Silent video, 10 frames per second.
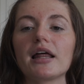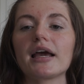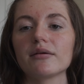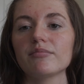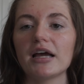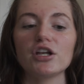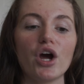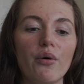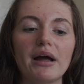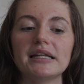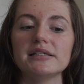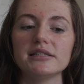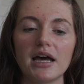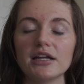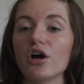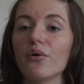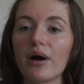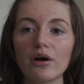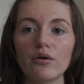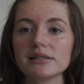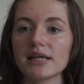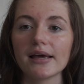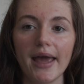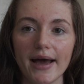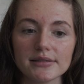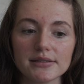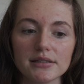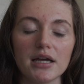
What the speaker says: Like I know I always get gas.